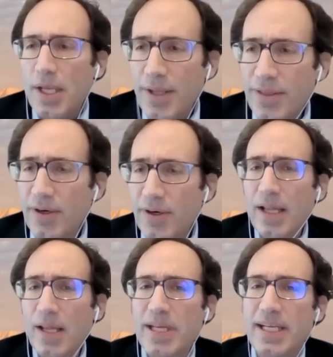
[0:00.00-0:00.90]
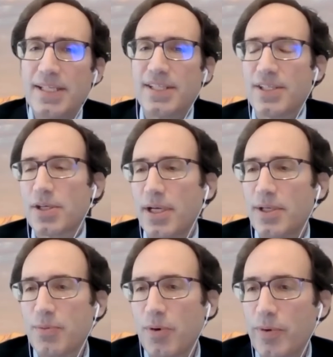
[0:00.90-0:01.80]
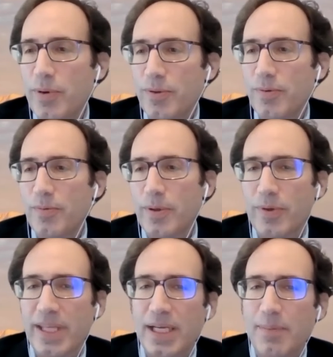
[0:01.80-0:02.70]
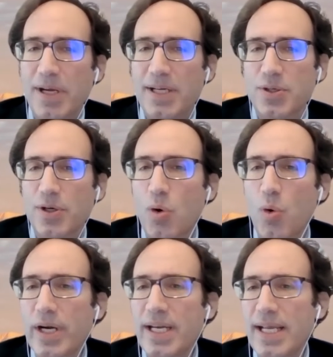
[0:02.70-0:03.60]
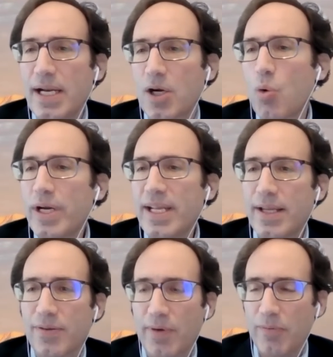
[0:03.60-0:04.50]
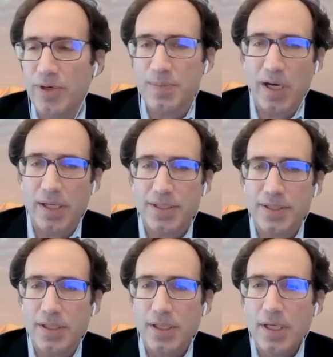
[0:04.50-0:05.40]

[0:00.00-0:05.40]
The third element is what we're thinking about, is sort of a coordinated threat response.